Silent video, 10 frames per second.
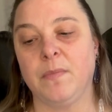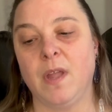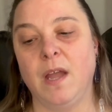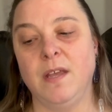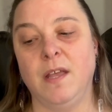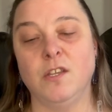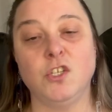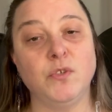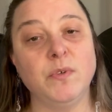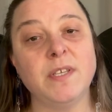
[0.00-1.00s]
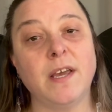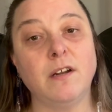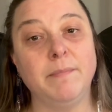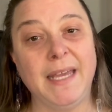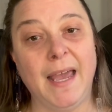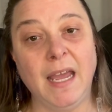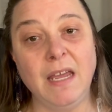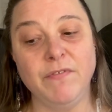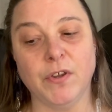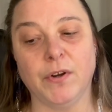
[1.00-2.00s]
And then the suicidal
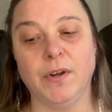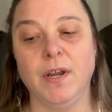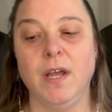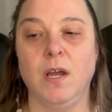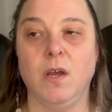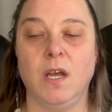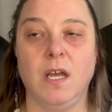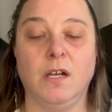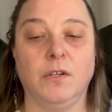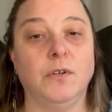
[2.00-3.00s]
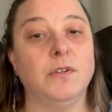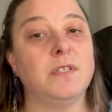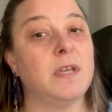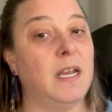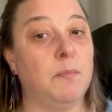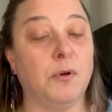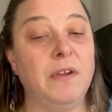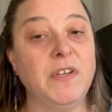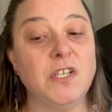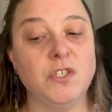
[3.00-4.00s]
behavior includes any
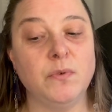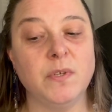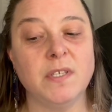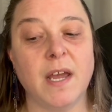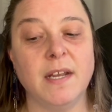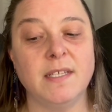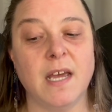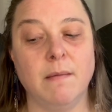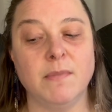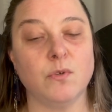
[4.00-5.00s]
previous suicide attempts